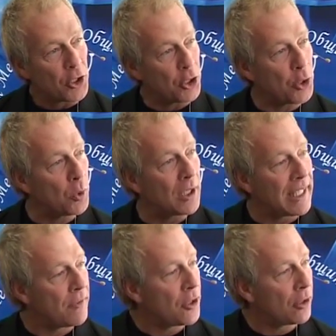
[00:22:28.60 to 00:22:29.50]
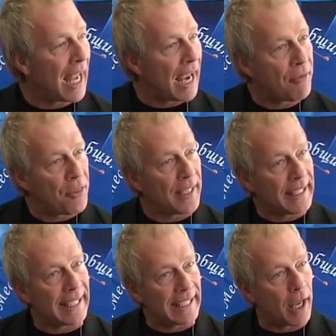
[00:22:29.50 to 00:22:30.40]
You will live your life
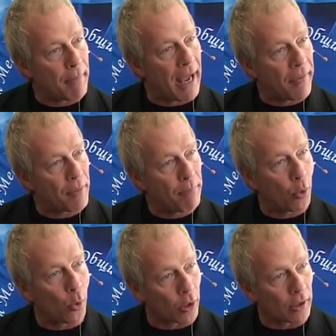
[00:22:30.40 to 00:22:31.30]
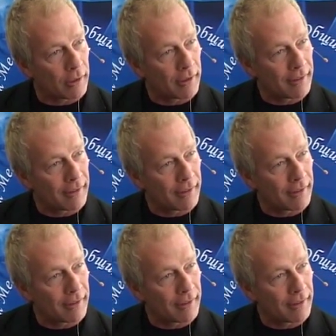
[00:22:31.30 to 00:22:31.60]
thinking about the poor.